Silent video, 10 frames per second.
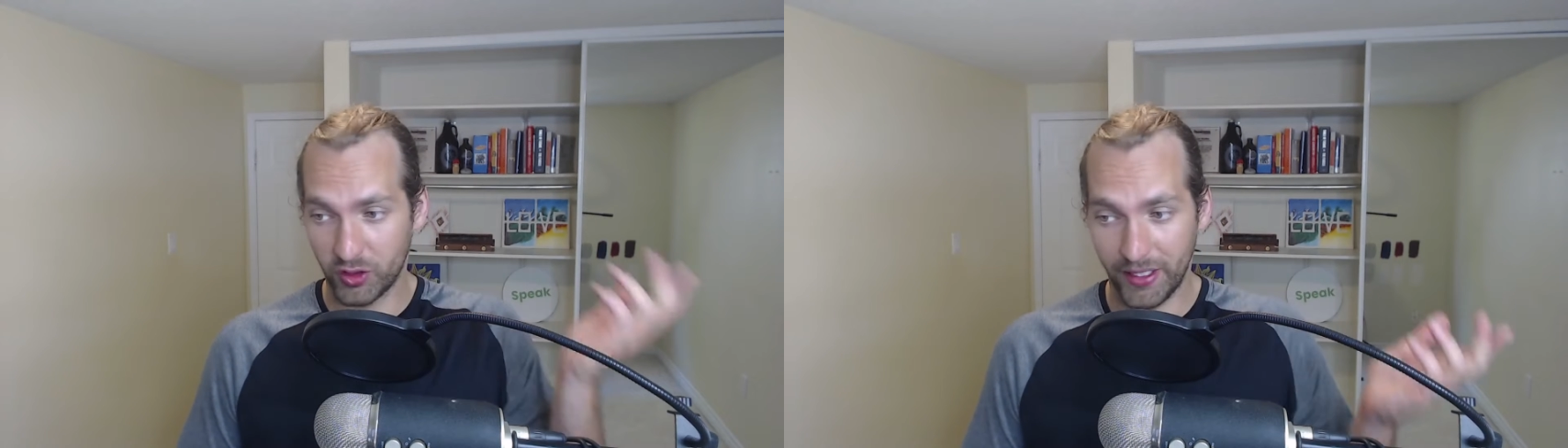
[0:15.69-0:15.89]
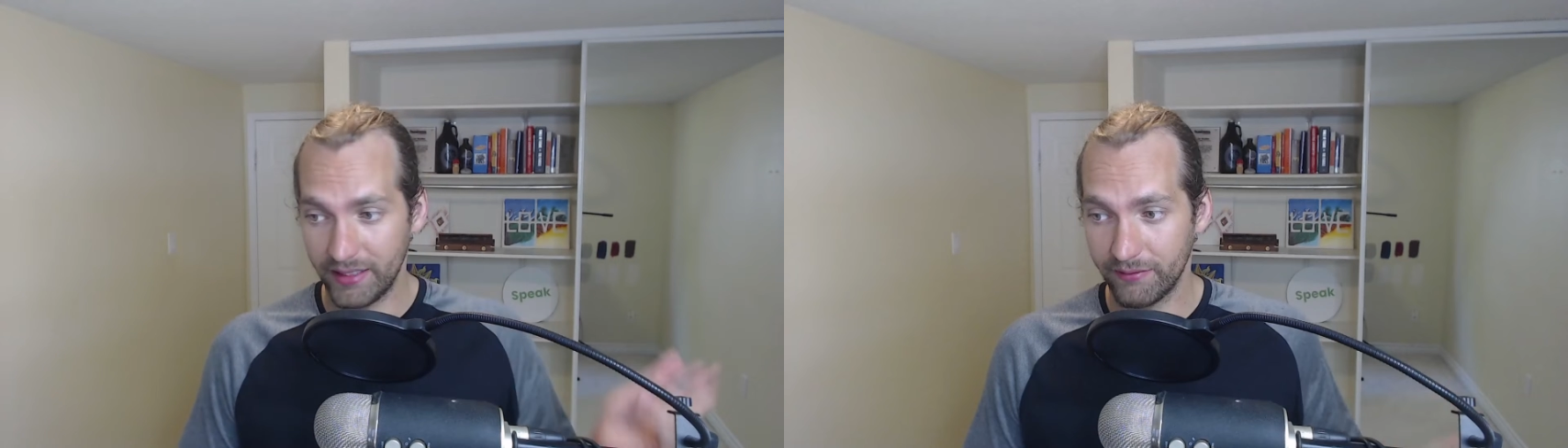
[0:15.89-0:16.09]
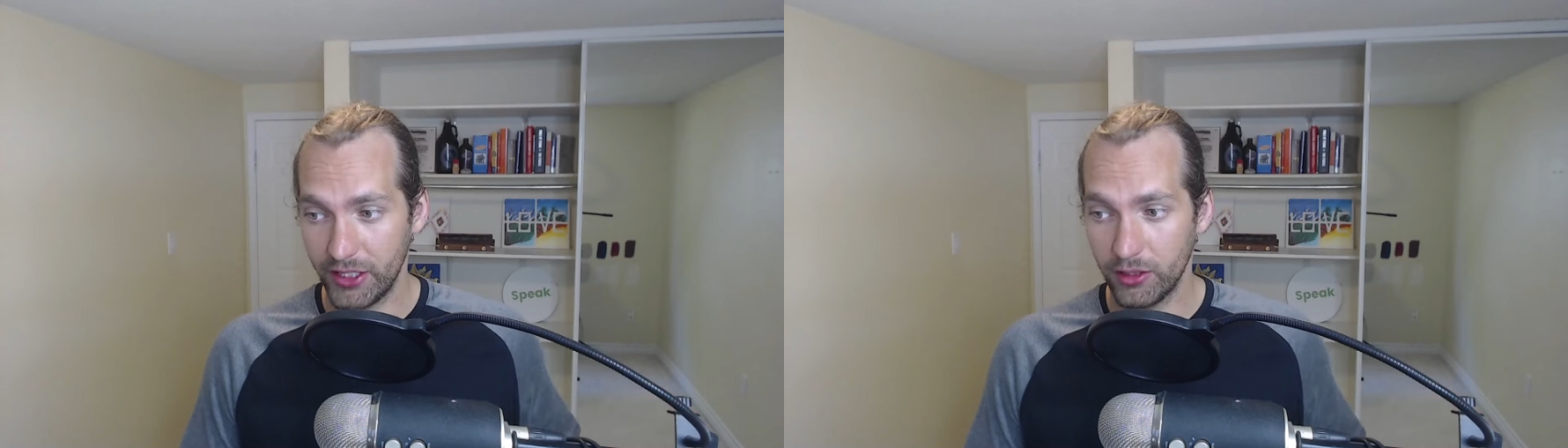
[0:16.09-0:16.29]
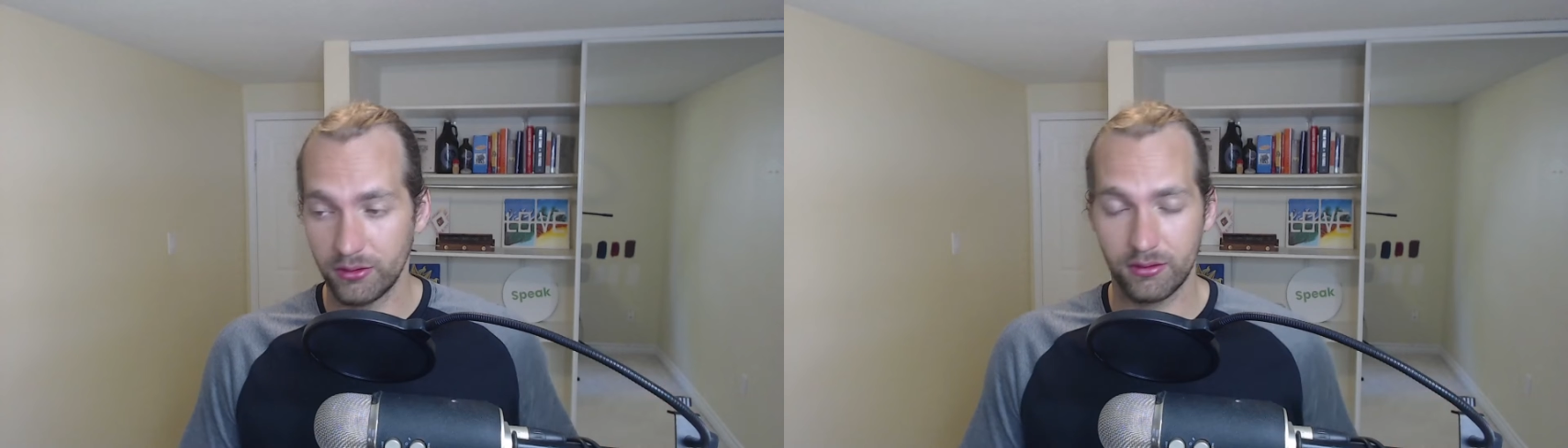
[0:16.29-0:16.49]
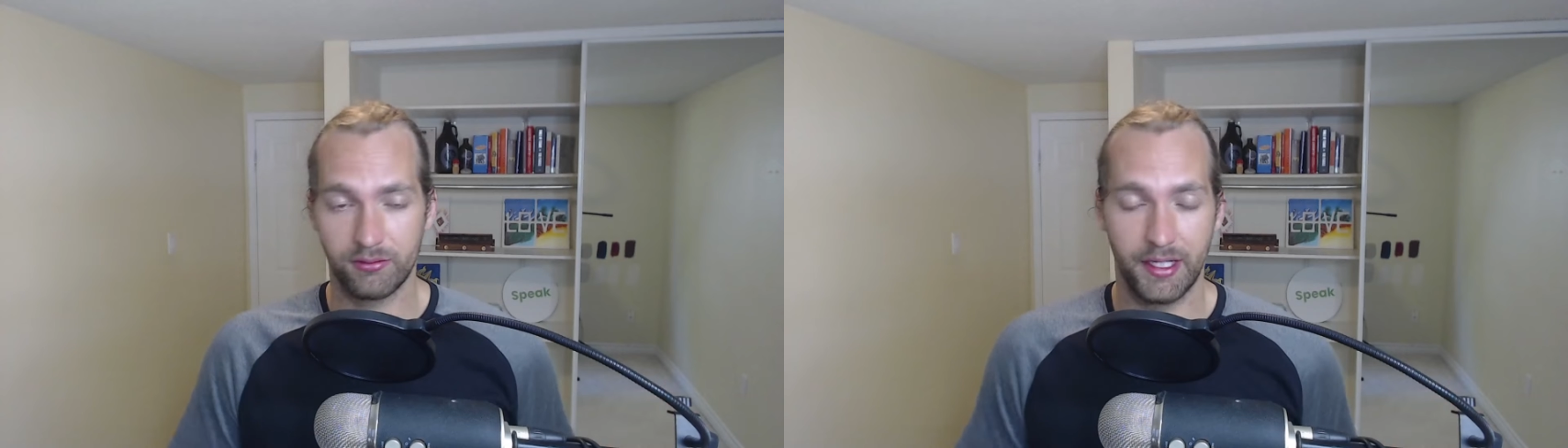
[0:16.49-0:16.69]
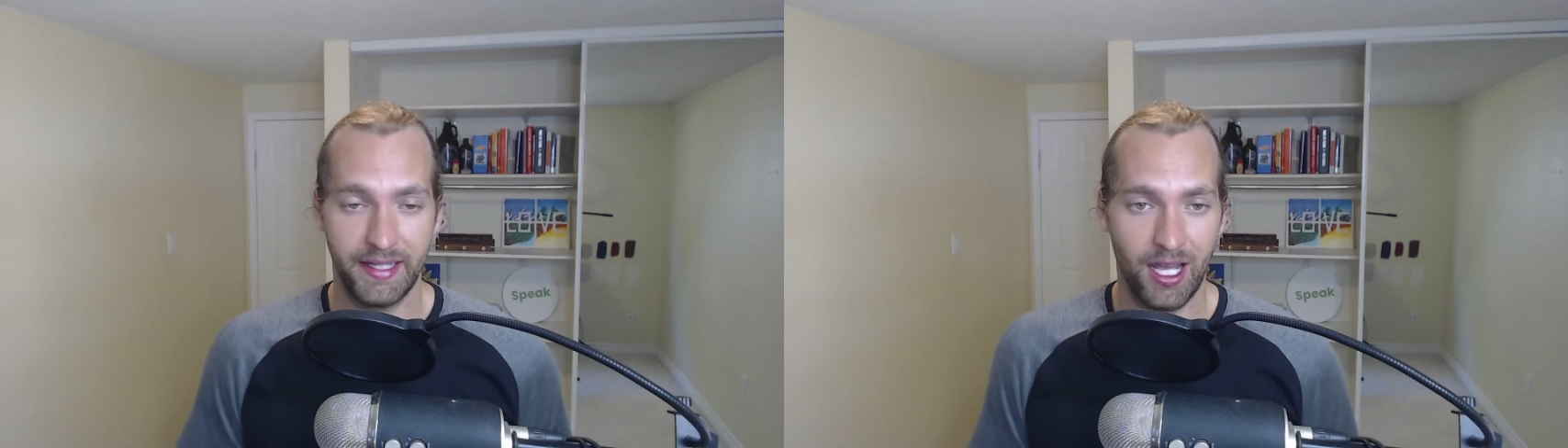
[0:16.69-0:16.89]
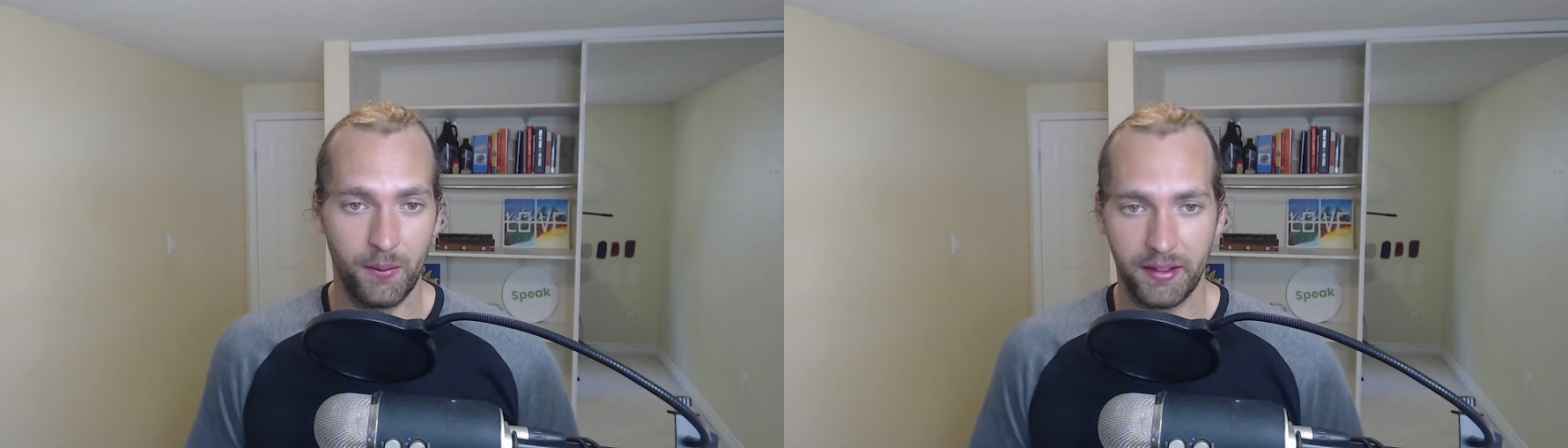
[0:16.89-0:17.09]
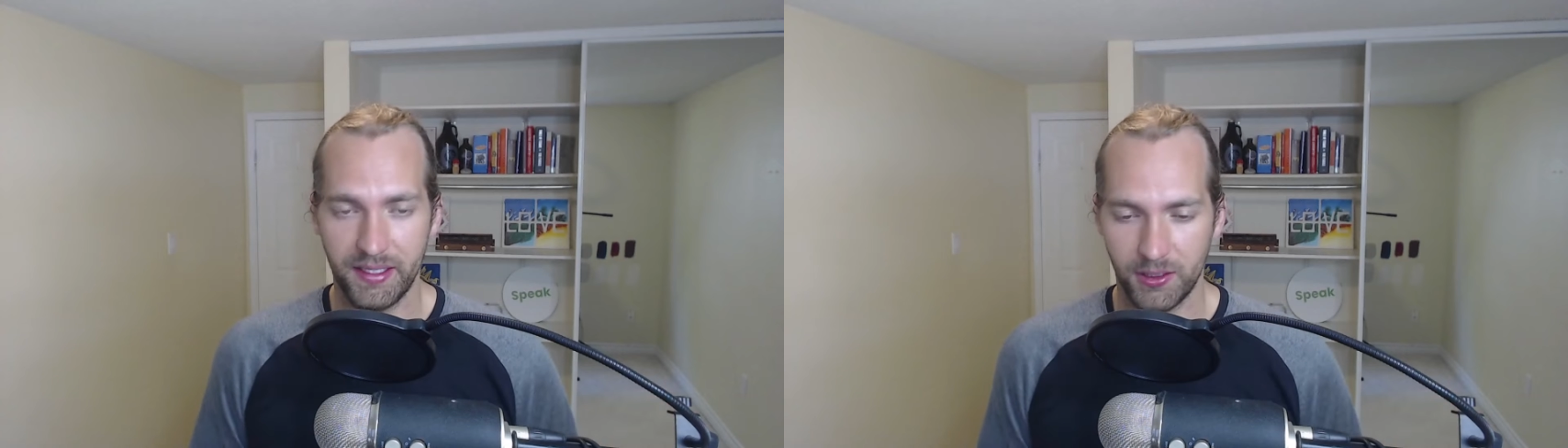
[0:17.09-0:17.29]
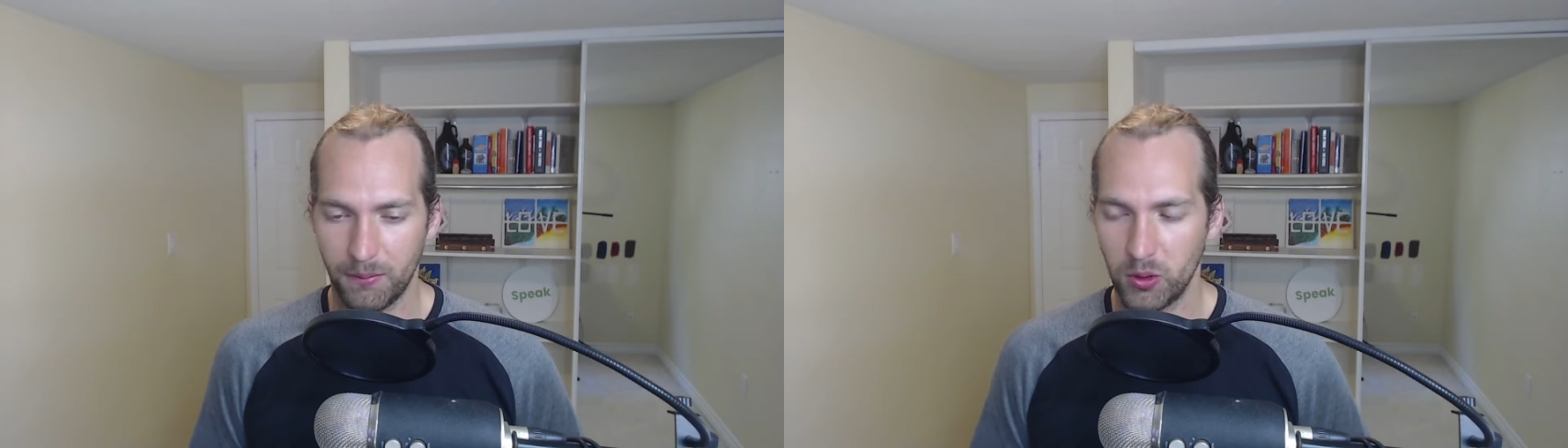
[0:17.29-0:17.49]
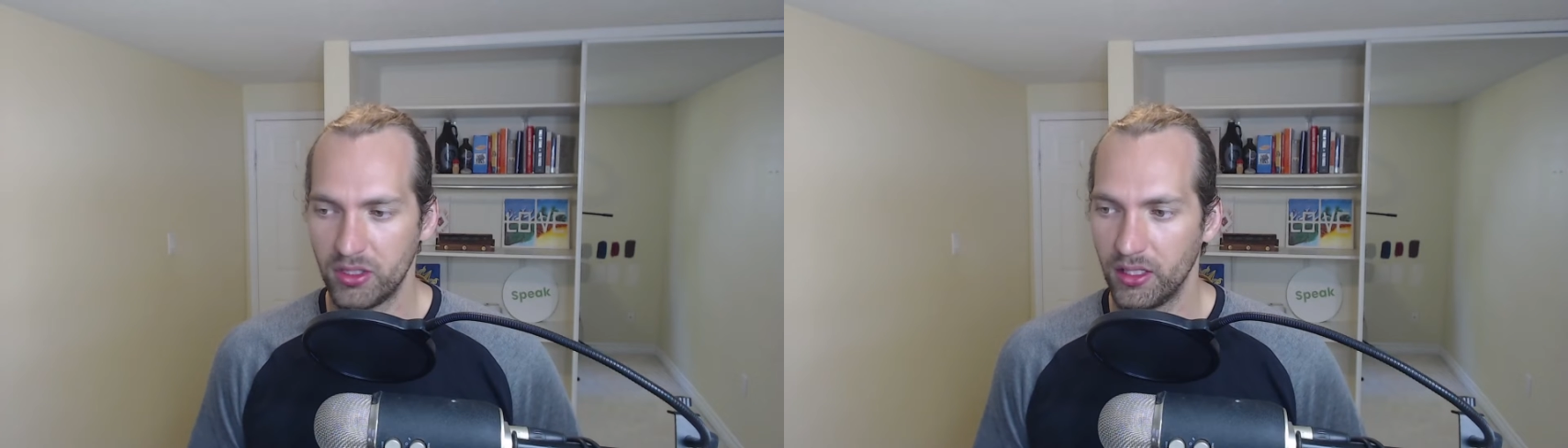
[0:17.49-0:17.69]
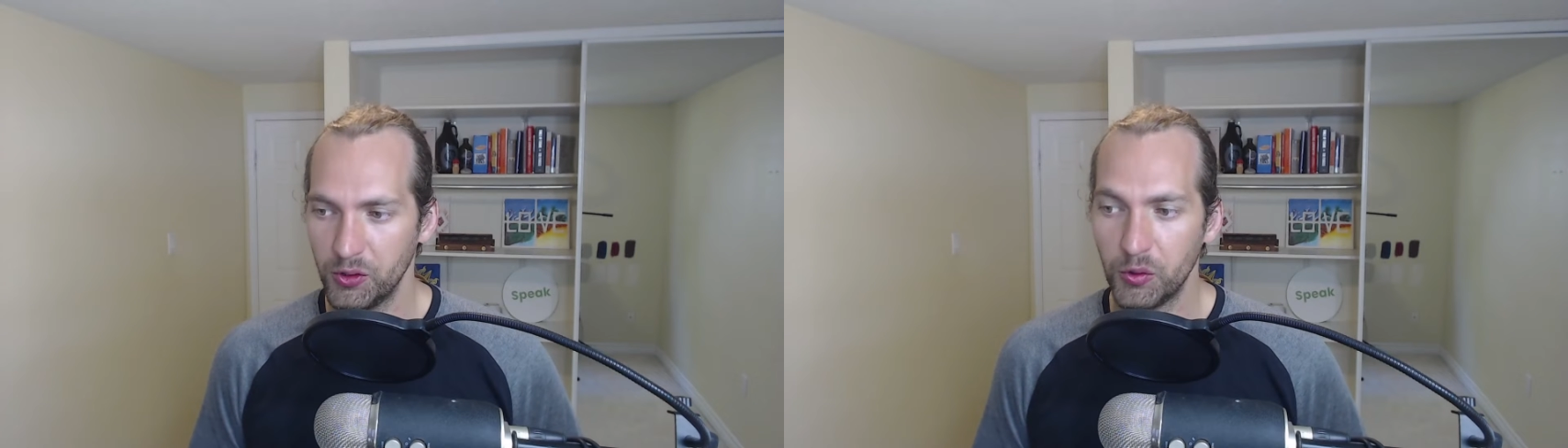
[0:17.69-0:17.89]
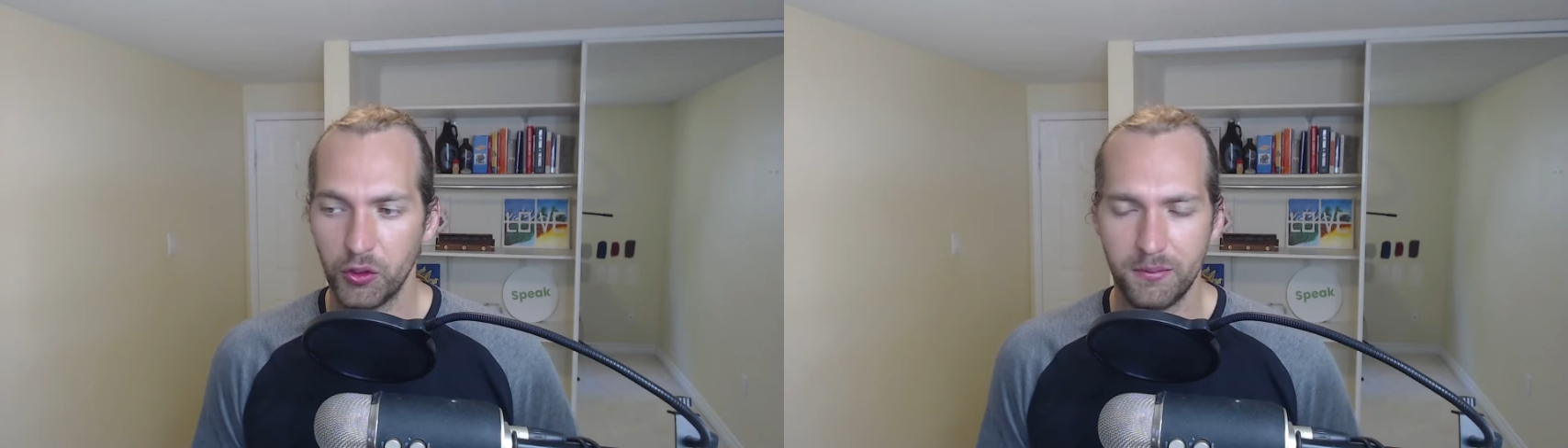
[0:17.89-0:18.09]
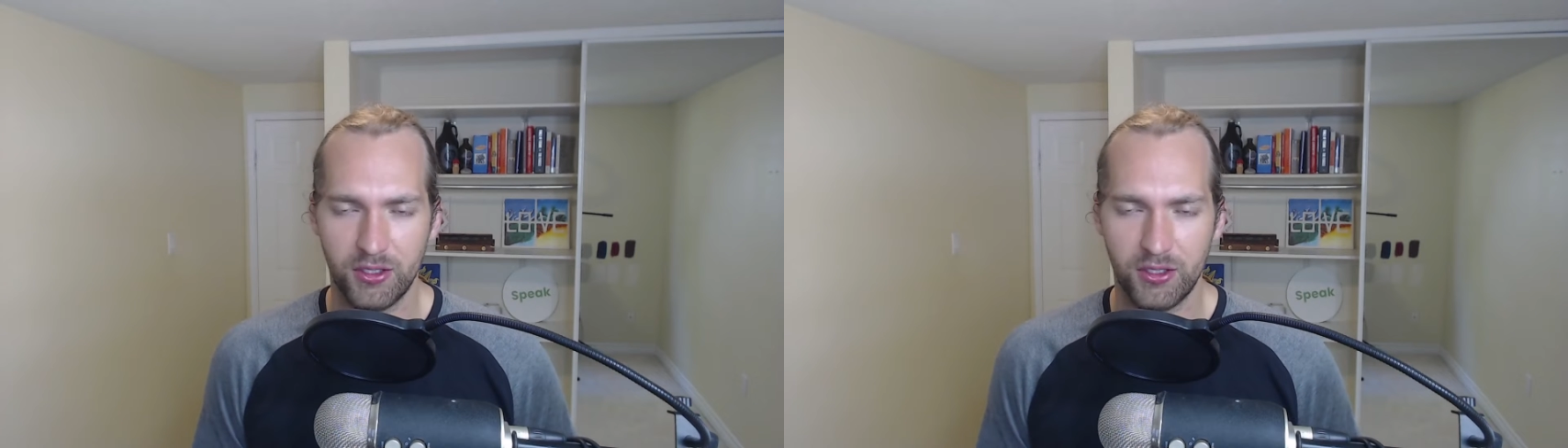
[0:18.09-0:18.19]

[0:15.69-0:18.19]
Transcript: creating videos right now and these are posted on YouTube,